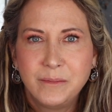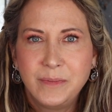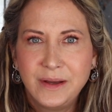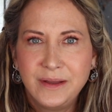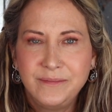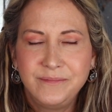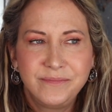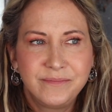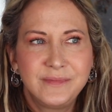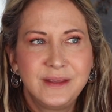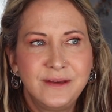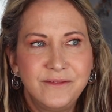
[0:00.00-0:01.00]
But
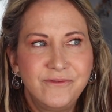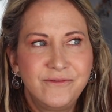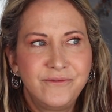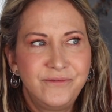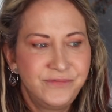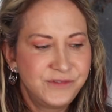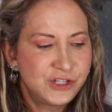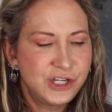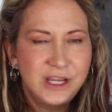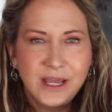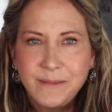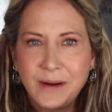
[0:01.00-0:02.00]
if
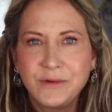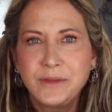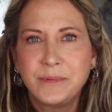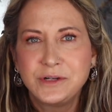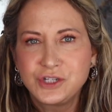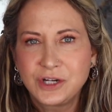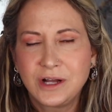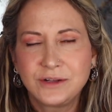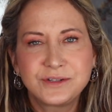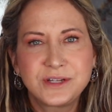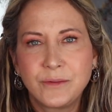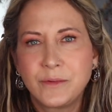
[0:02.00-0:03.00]
she came out with a bunch of
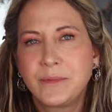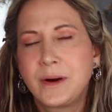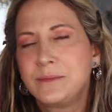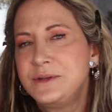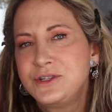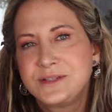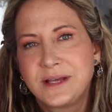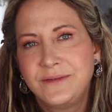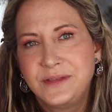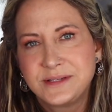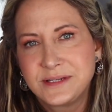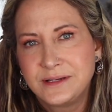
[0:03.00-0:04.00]
colors, I would probably just
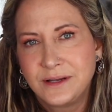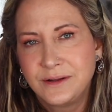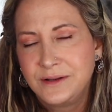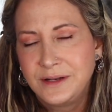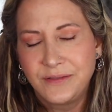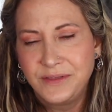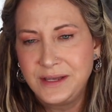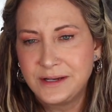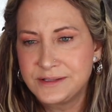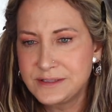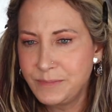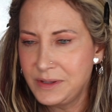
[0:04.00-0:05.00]
have this and nothing
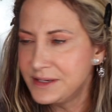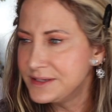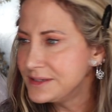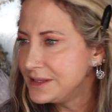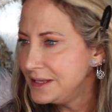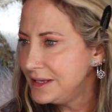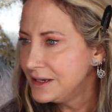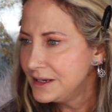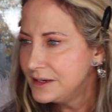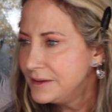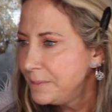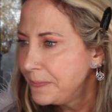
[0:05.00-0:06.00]
else, because of
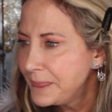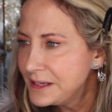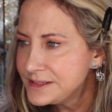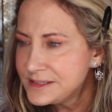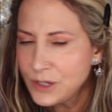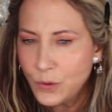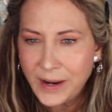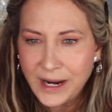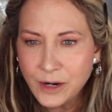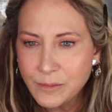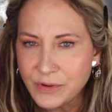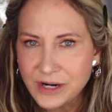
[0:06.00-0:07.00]
it's so
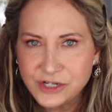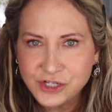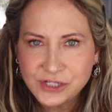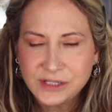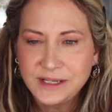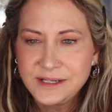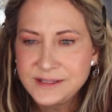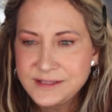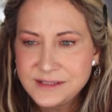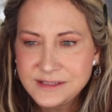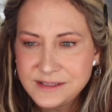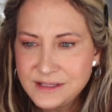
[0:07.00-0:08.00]
airbrushed. Like,
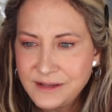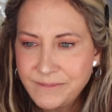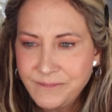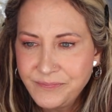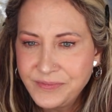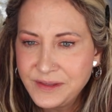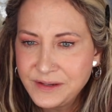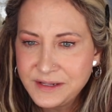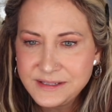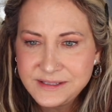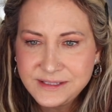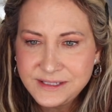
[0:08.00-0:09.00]
it's the
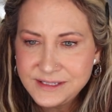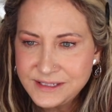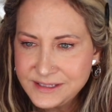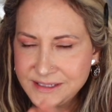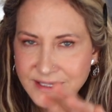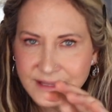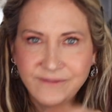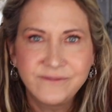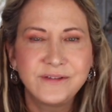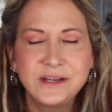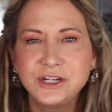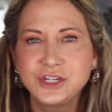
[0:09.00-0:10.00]
consistency and the
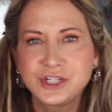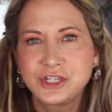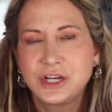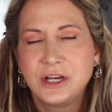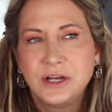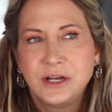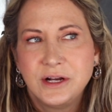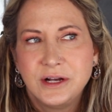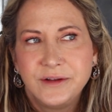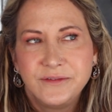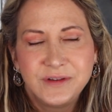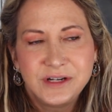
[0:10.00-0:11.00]

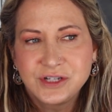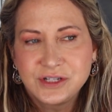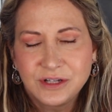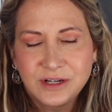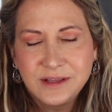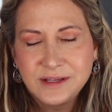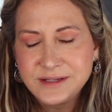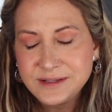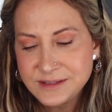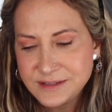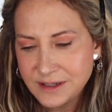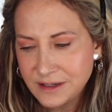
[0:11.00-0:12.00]
finished look of
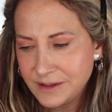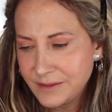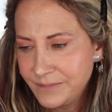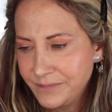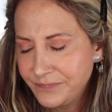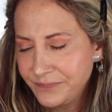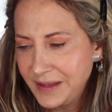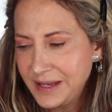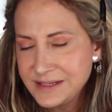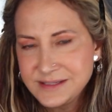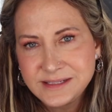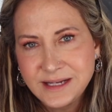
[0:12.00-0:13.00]
this is
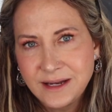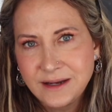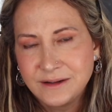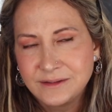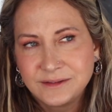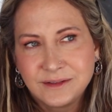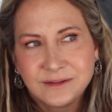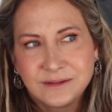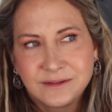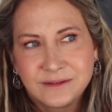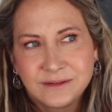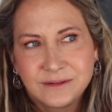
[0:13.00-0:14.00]
hands down
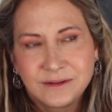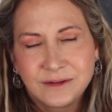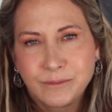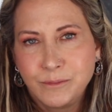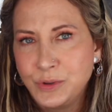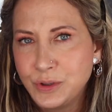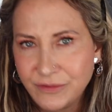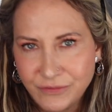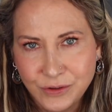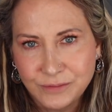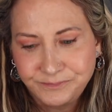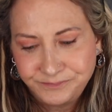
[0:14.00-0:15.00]

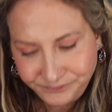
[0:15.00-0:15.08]
beautiful.